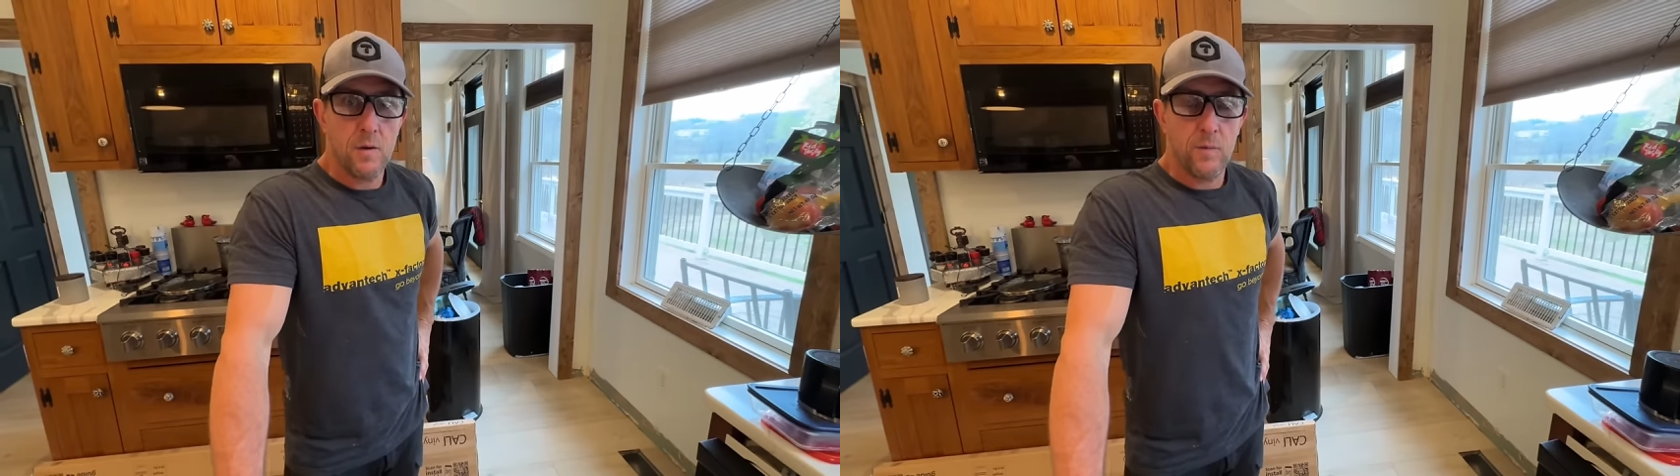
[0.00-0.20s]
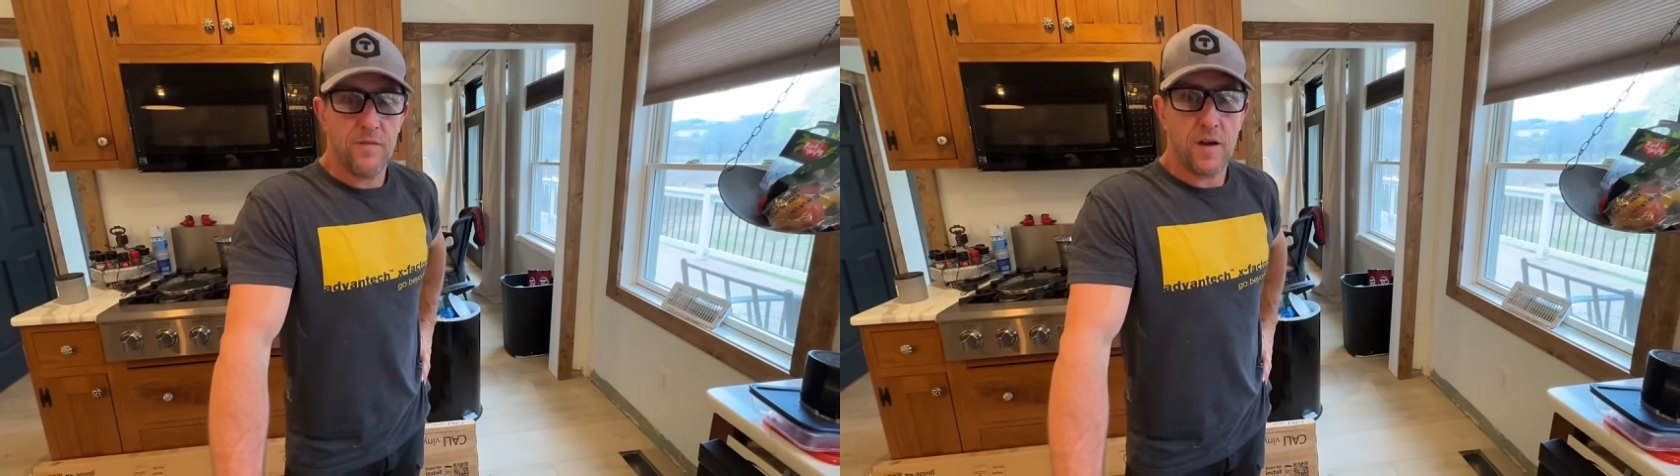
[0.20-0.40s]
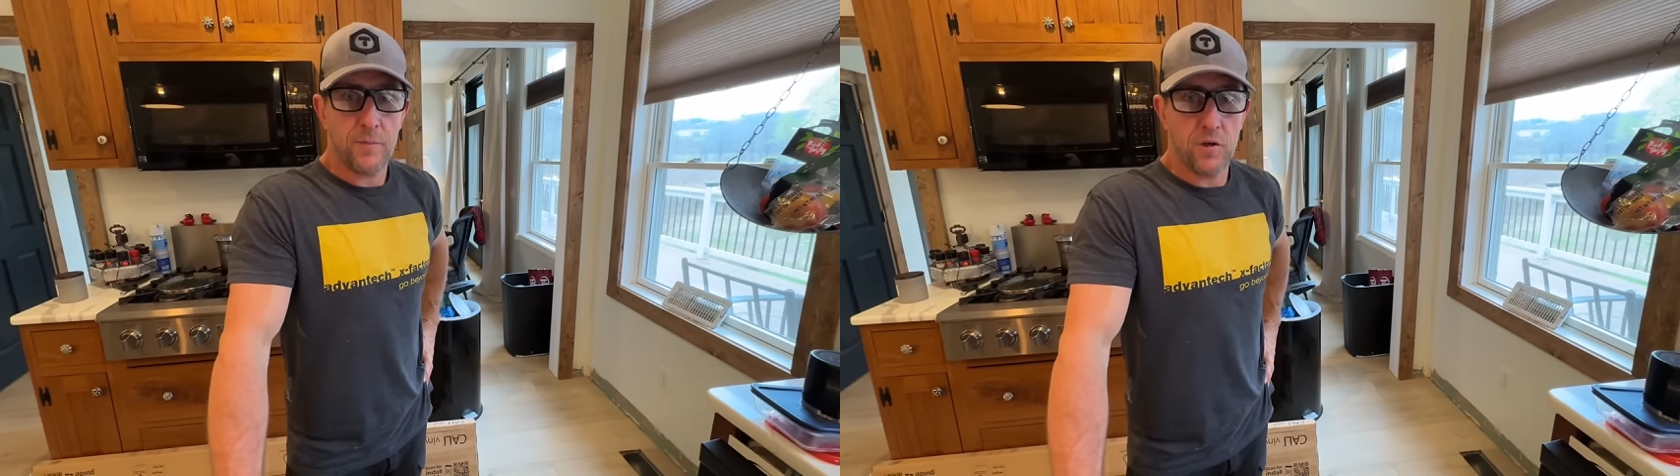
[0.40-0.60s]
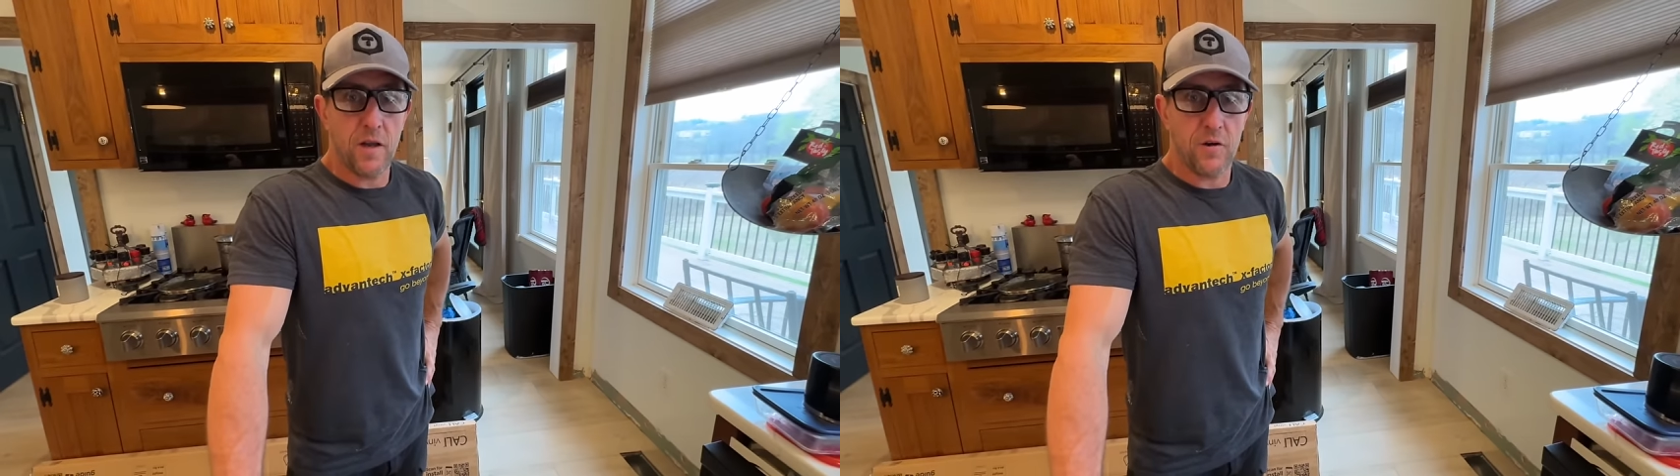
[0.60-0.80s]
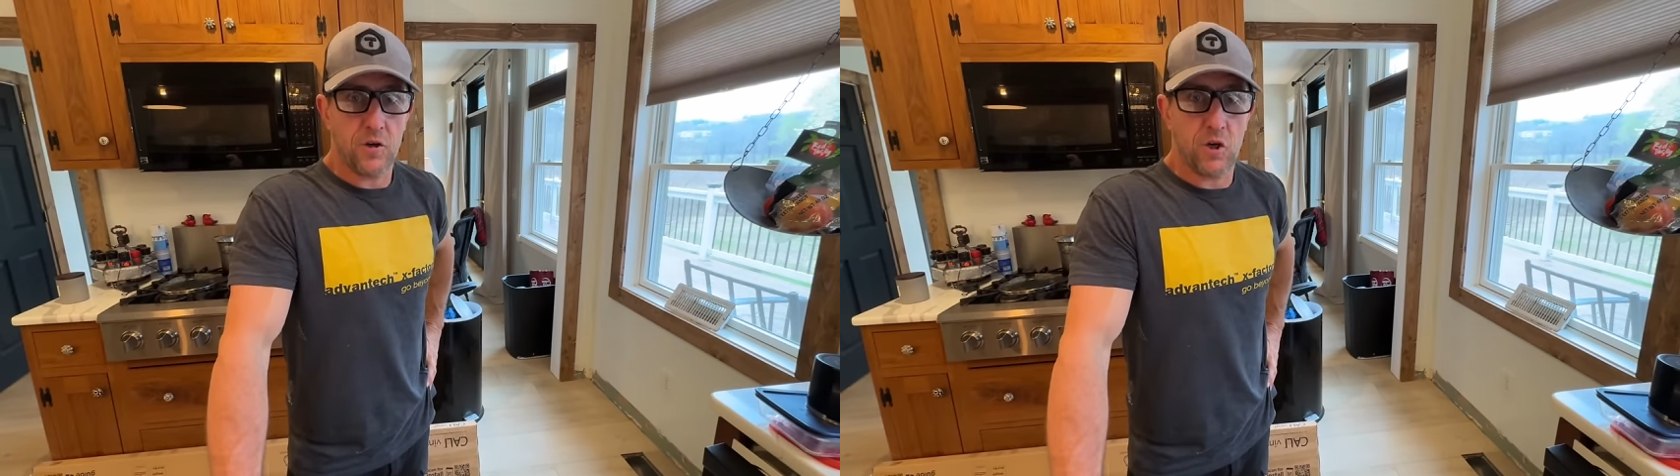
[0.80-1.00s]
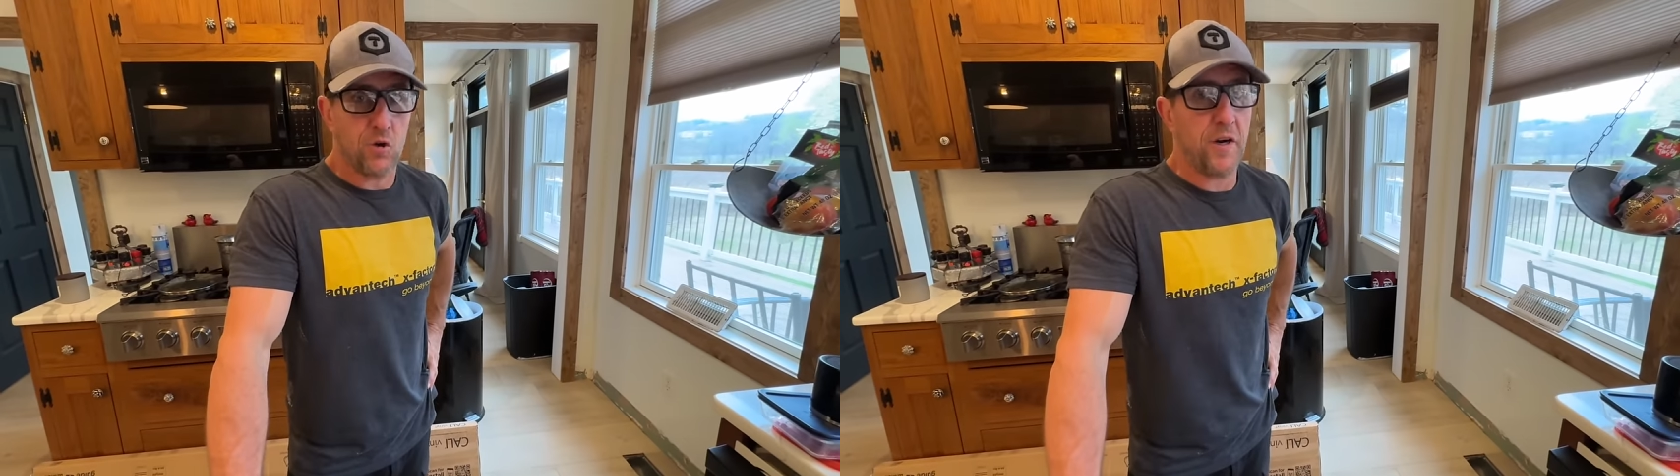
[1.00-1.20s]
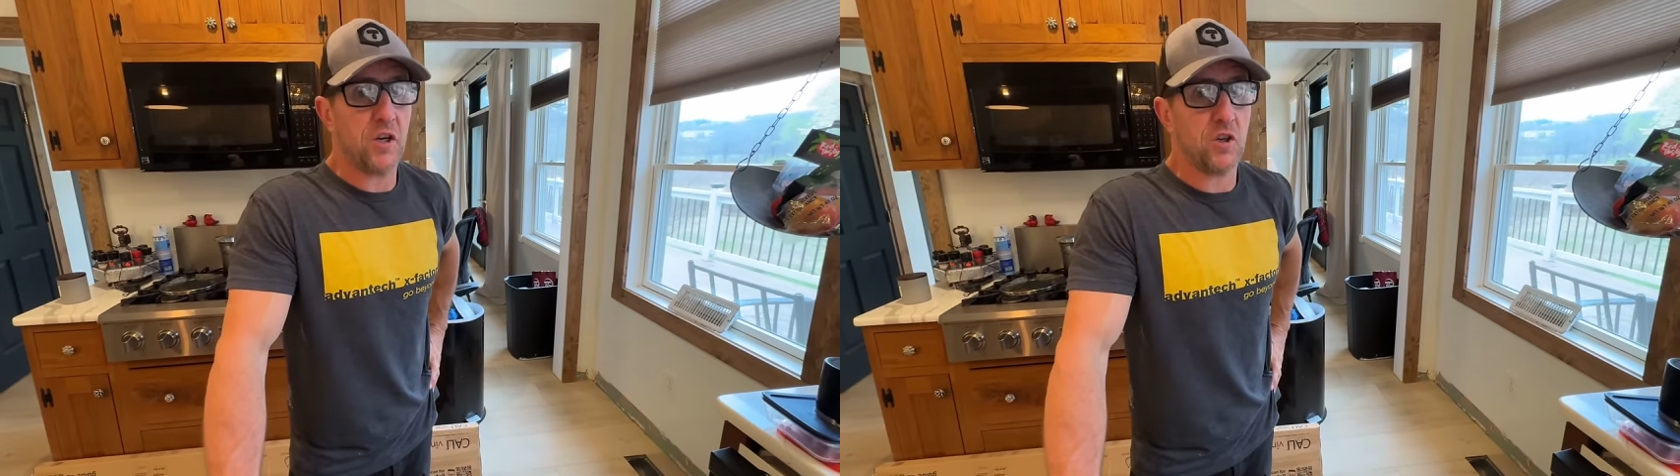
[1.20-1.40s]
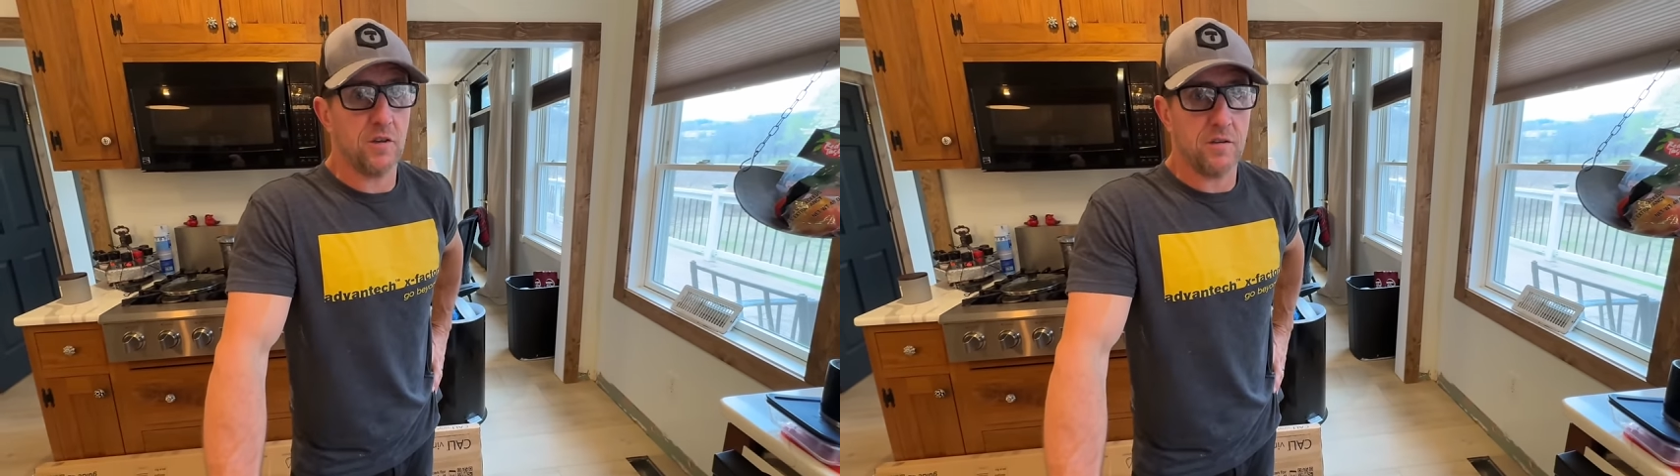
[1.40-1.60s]
We've come to another
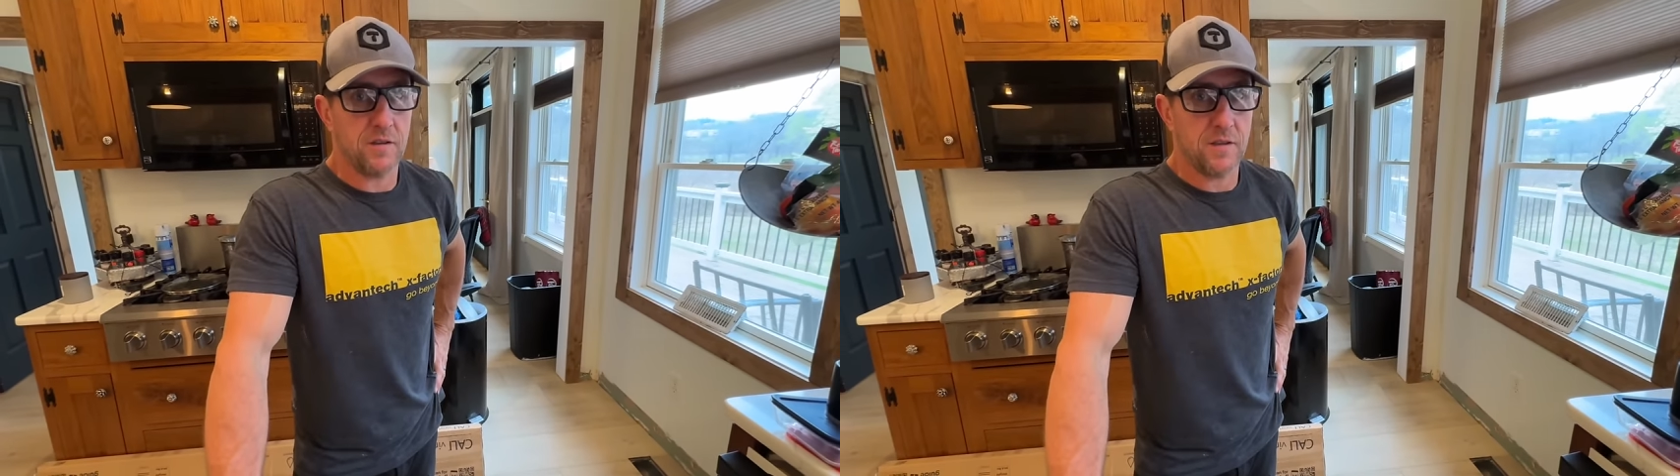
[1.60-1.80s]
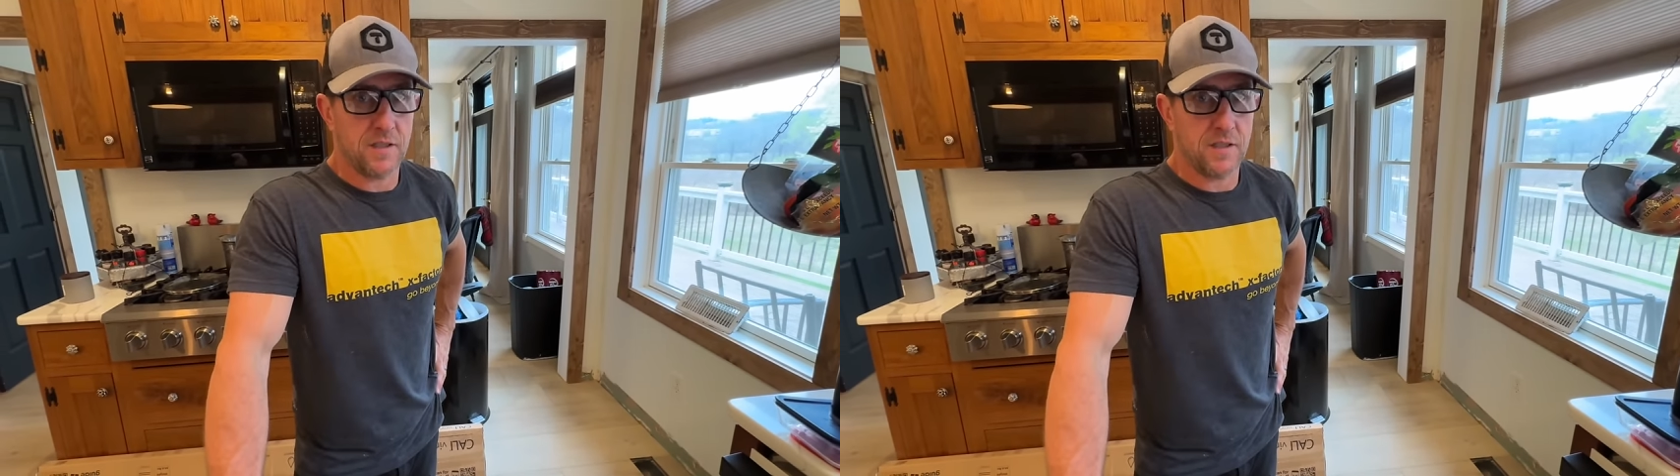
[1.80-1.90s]
critical